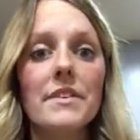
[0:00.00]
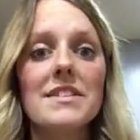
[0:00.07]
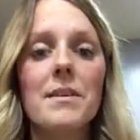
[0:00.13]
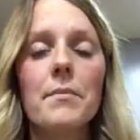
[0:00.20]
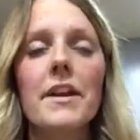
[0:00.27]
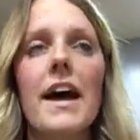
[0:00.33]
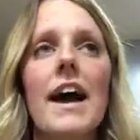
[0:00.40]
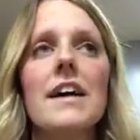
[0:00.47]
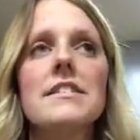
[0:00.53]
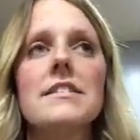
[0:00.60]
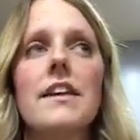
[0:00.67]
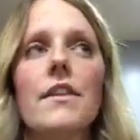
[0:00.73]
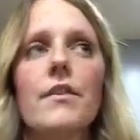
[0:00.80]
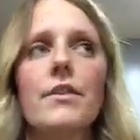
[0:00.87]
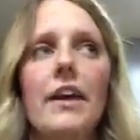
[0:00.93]
Someone asked
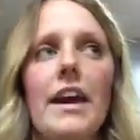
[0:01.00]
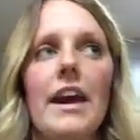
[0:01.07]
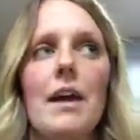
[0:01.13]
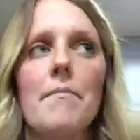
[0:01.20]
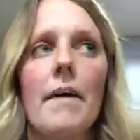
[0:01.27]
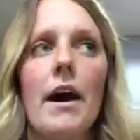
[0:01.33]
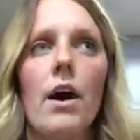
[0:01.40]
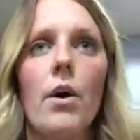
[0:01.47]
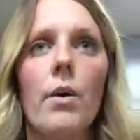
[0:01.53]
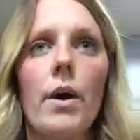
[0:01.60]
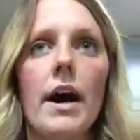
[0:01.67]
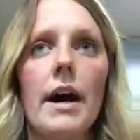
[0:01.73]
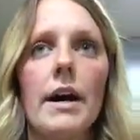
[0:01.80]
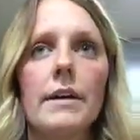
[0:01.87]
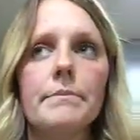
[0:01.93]
the other day
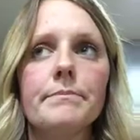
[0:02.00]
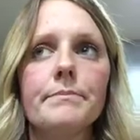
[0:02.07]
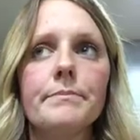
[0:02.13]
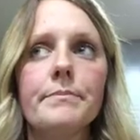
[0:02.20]
about